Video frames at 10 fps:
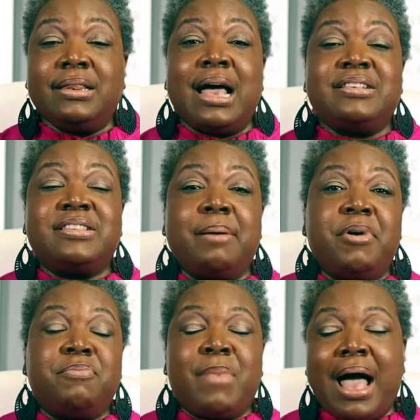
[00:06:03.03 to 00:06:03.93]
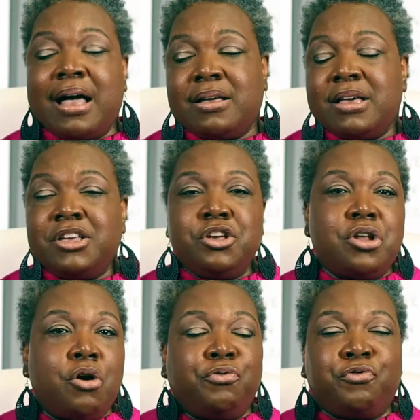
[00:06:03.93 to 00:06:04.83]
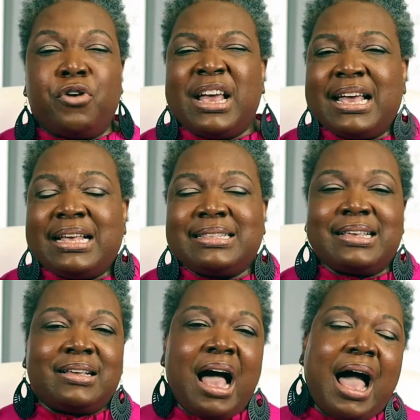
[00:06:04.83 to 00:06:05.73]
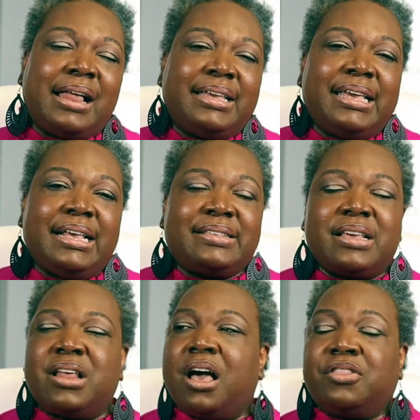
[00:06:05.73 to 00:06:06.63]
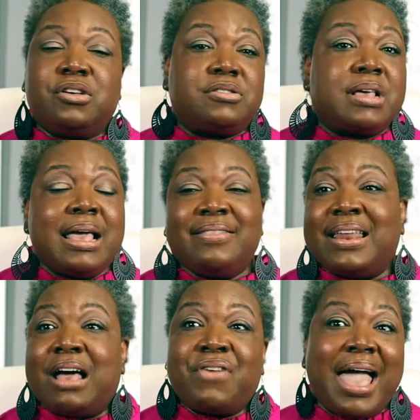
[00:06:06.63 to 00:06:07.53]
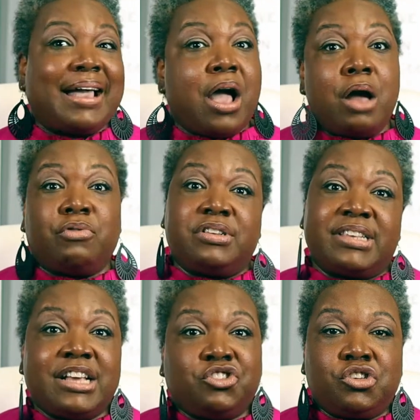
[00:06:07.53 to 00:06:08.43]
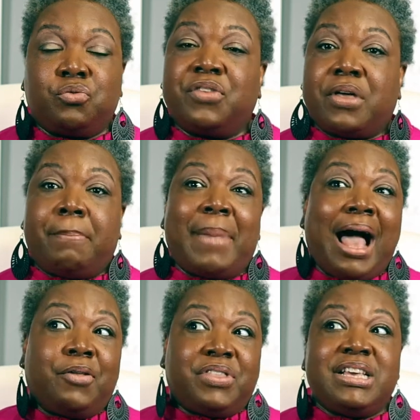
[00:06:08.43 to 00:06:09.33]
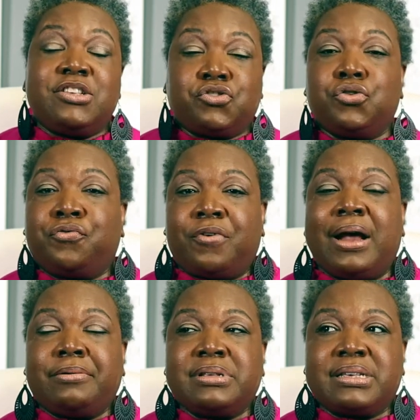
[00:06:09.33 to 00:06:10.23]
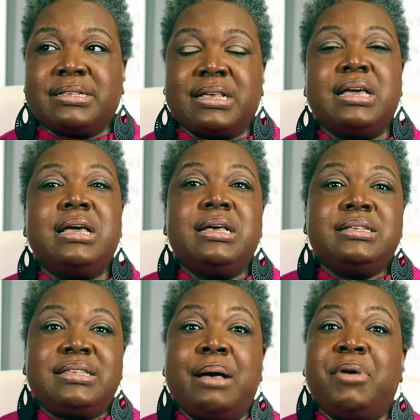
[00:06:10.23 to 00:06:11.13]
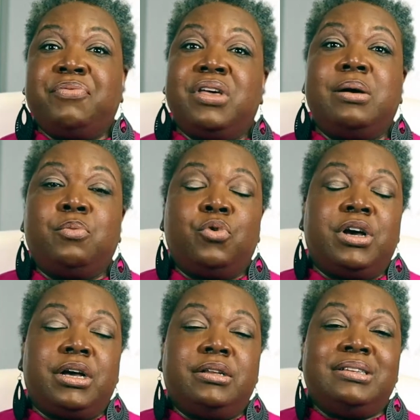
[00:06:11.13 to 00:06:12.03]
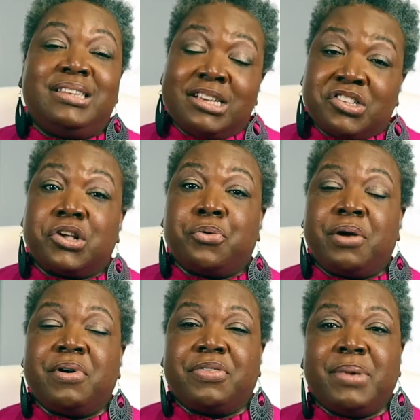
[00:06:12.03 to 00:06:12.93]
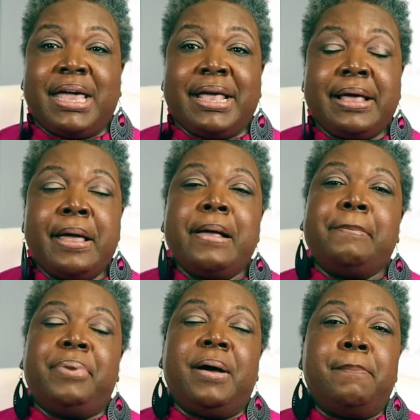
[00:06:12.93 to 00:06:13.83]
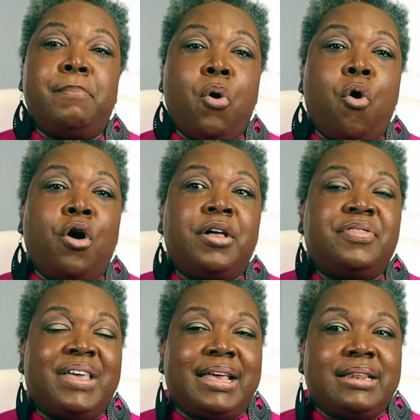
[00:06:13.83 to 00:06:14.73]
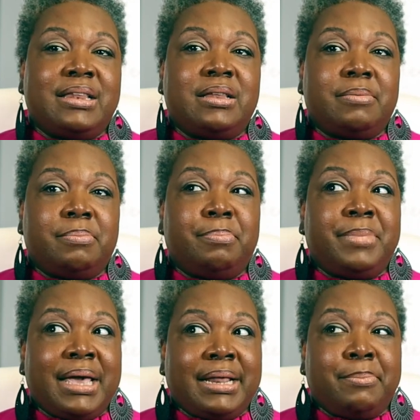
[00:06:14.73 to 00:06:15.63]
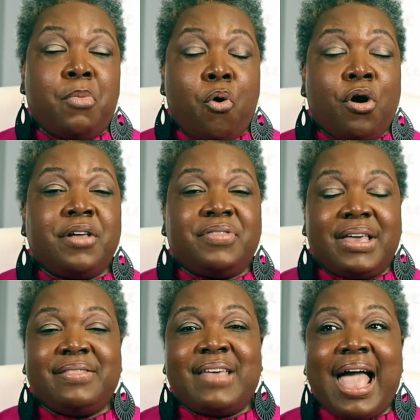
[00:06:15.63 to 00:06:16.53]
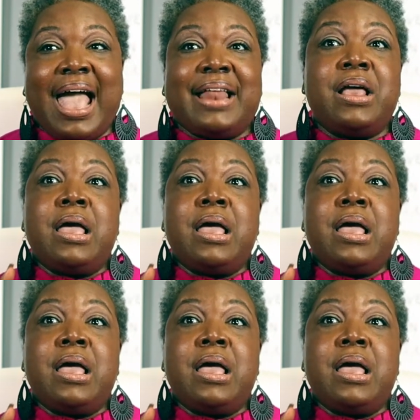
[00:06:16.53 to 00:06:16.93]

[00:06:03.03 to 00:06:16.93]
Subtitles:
Now, some of my, friends and colleagues and others that I've had conversations with about these two fragrances, some of them would disagree with me, but more than that,